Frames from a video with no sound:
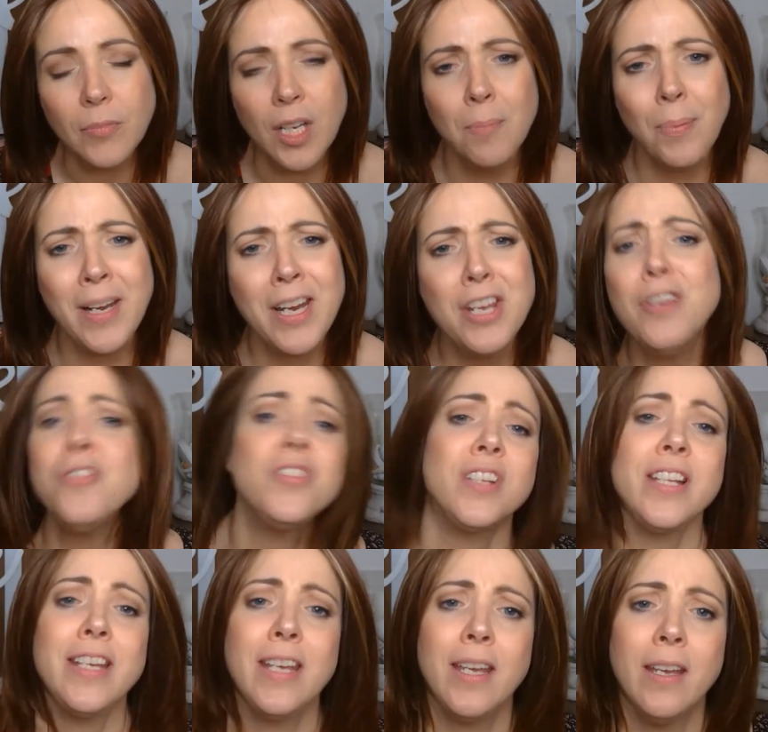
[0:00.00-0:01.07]
but I
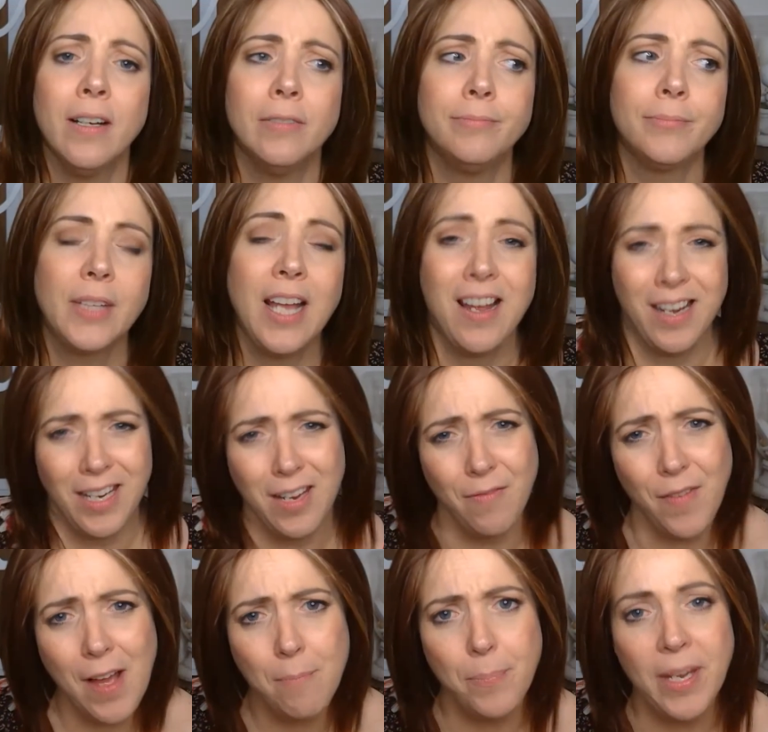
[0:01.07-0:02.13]
usually kind of
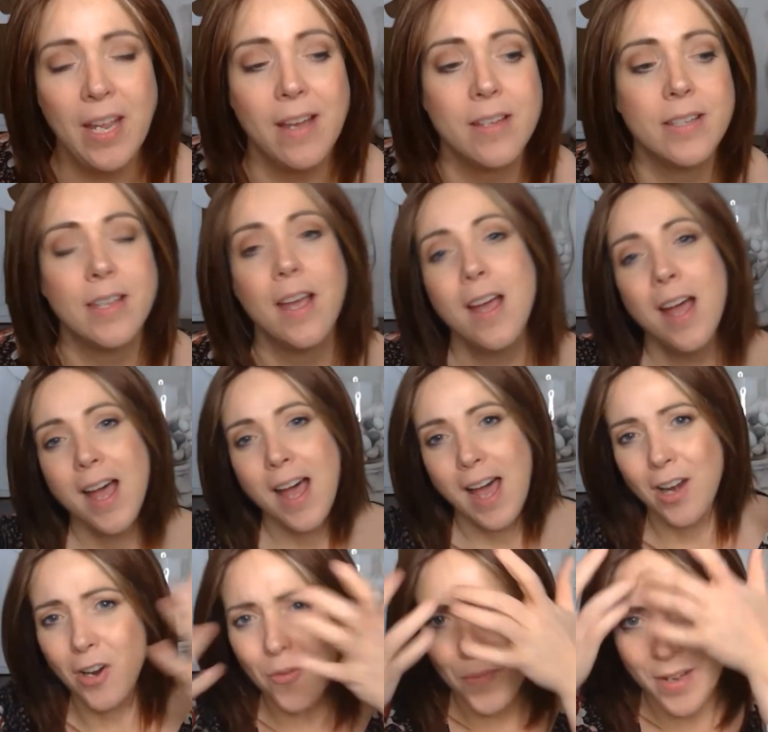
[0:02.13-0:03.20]
give up because I
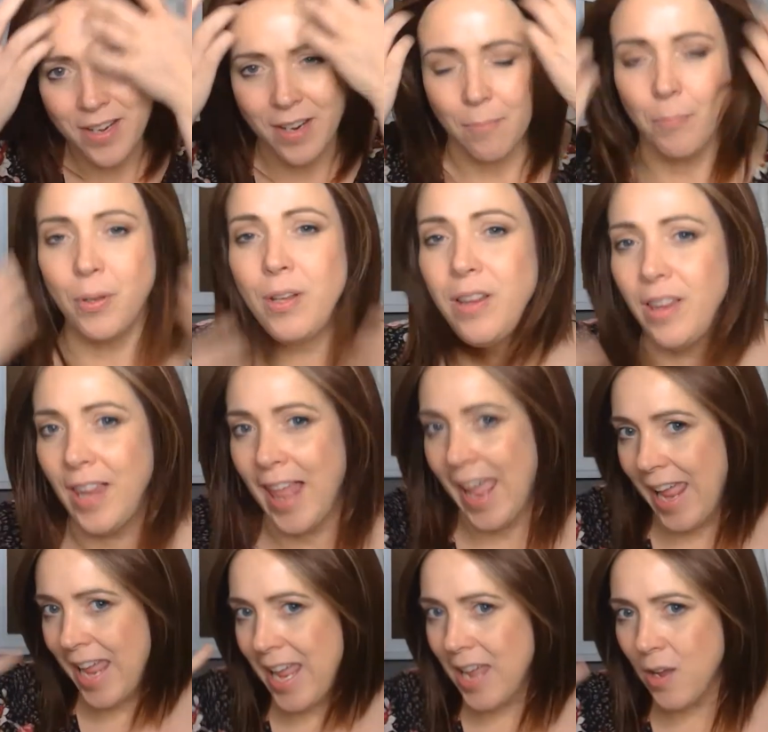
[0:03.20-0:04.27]
don't want to
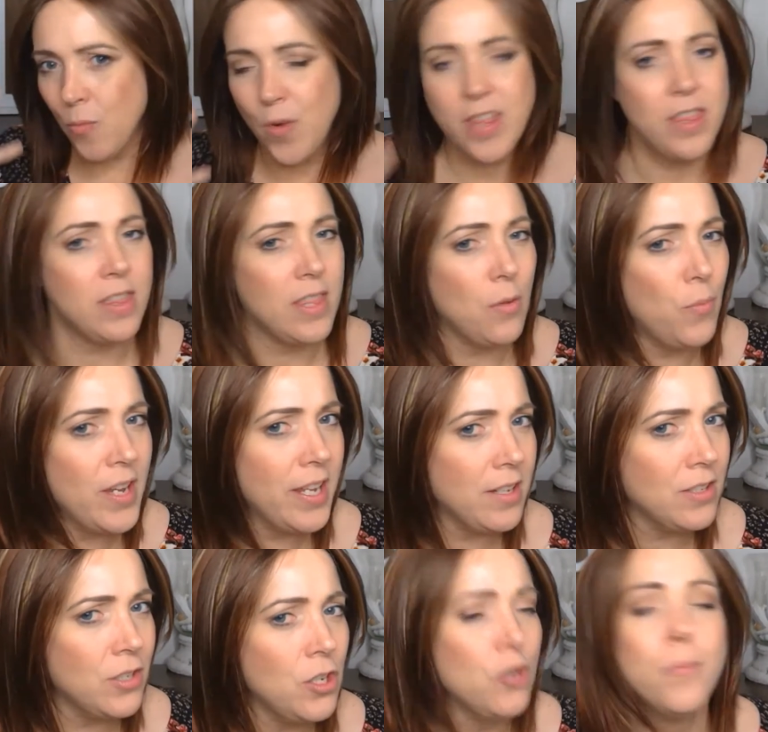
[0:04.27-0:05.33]
play with the
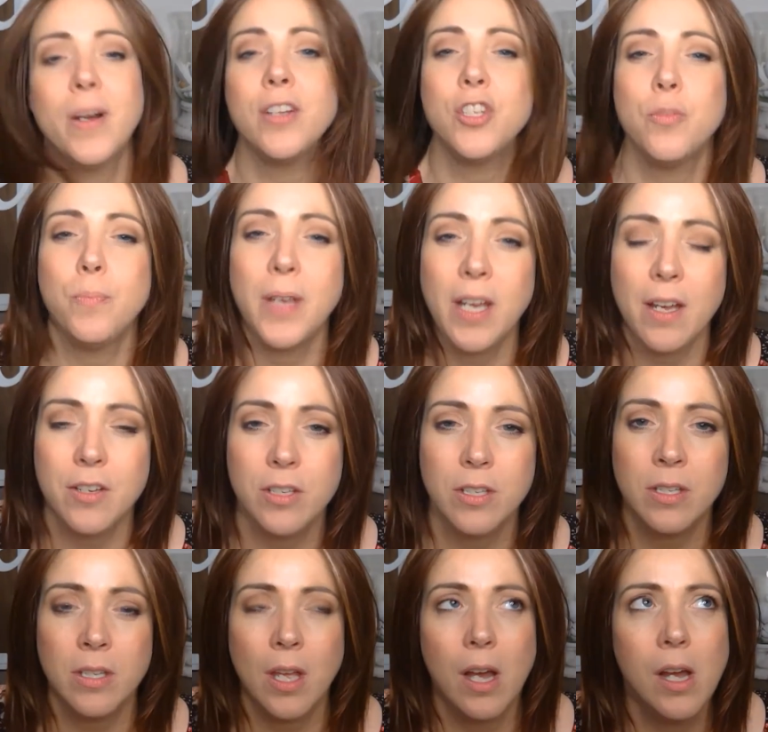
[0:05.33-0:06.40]
wigs too much,
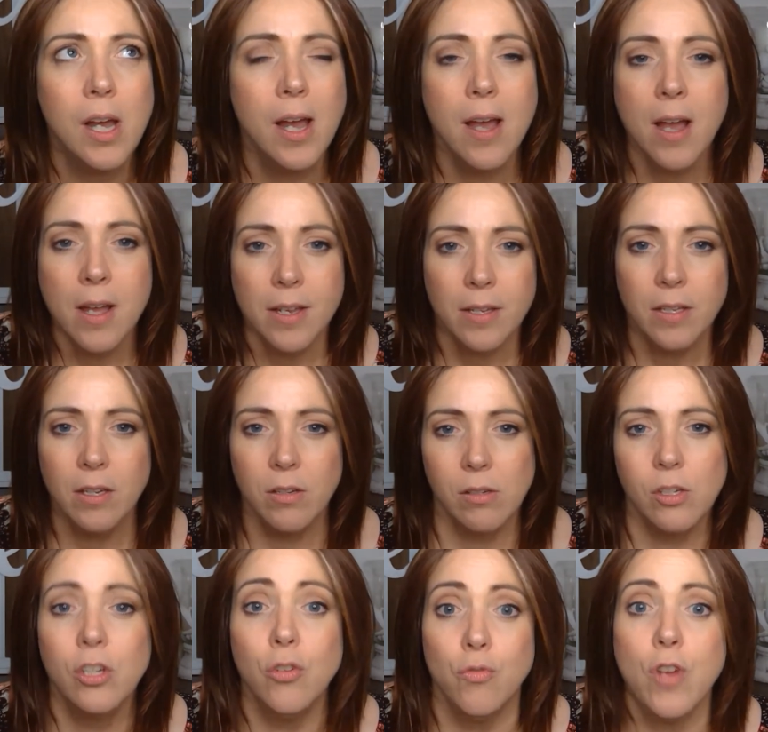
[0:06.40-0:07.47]
because
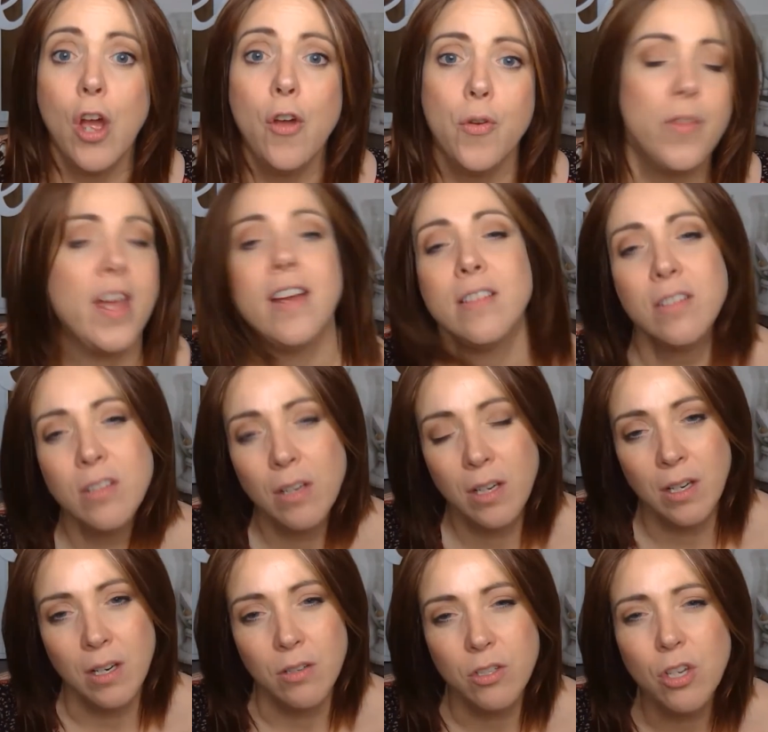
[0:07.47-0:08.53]
you know that
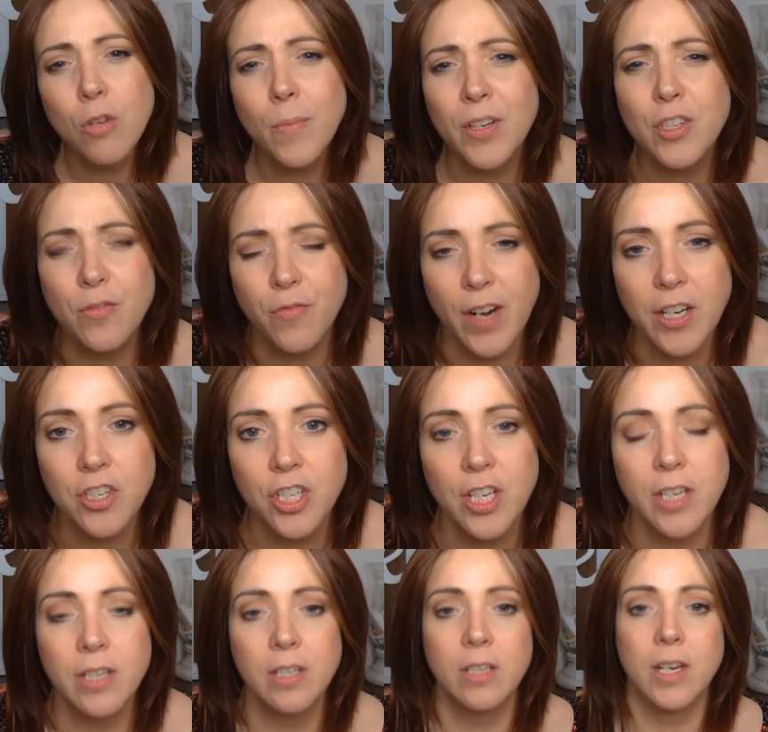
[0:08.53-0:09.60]
too much
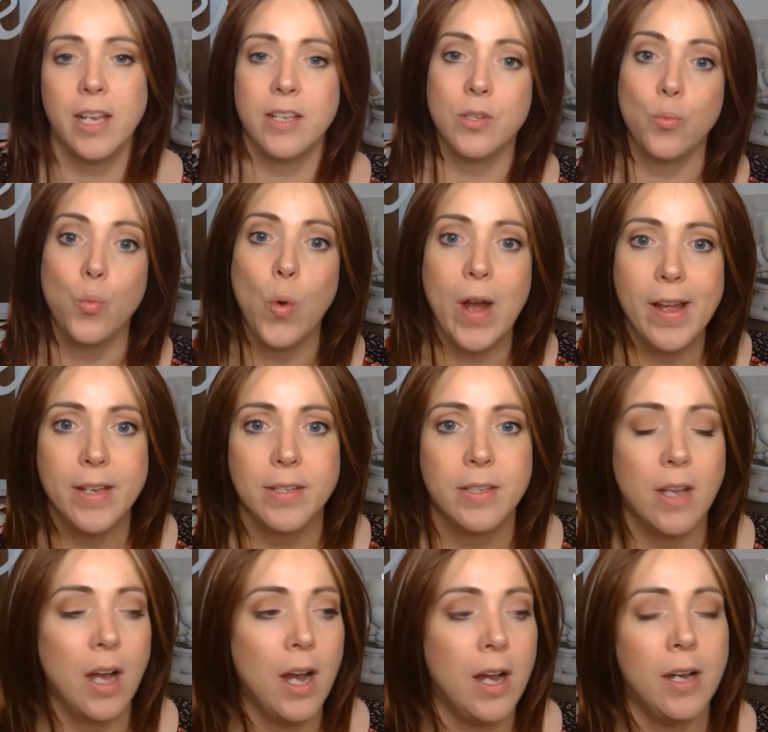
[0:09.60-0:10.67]
friction is what
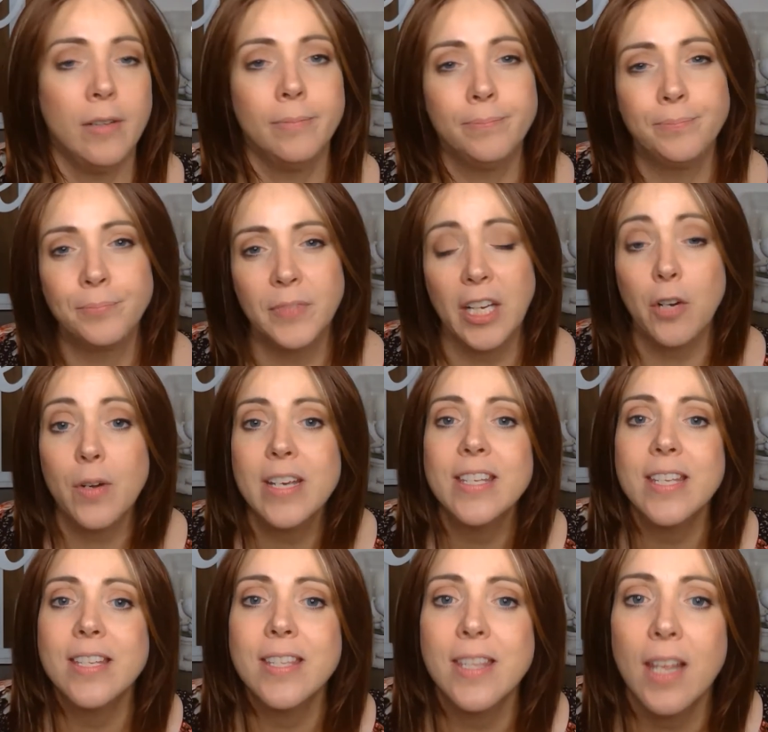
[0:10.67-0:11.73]

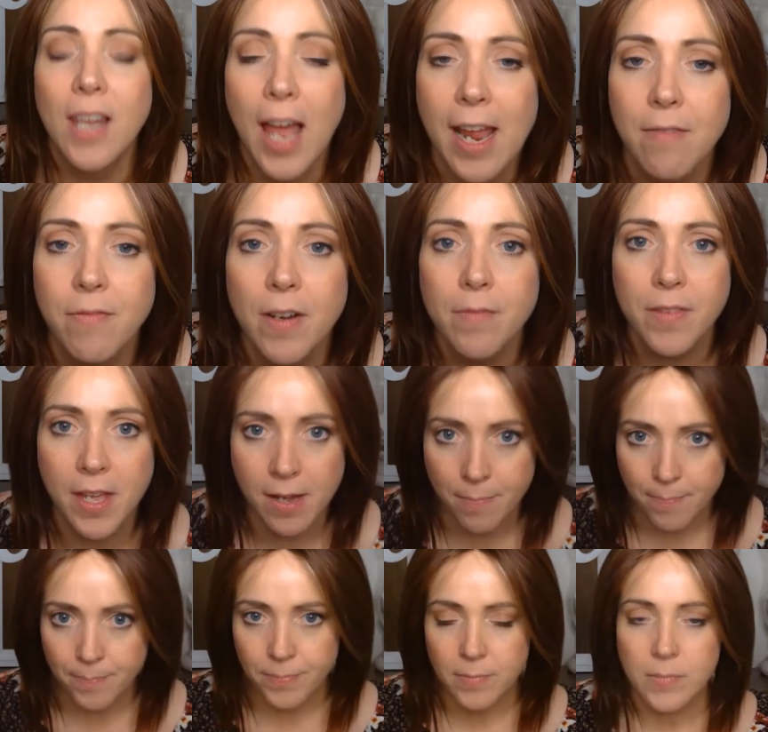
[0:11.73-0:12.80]
decreases the life of
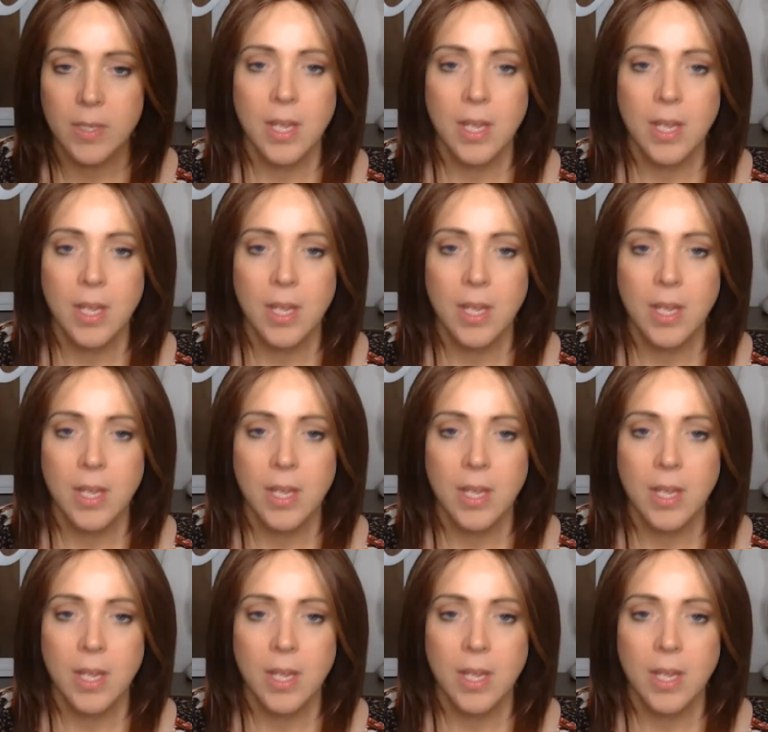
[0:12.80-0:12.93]
them.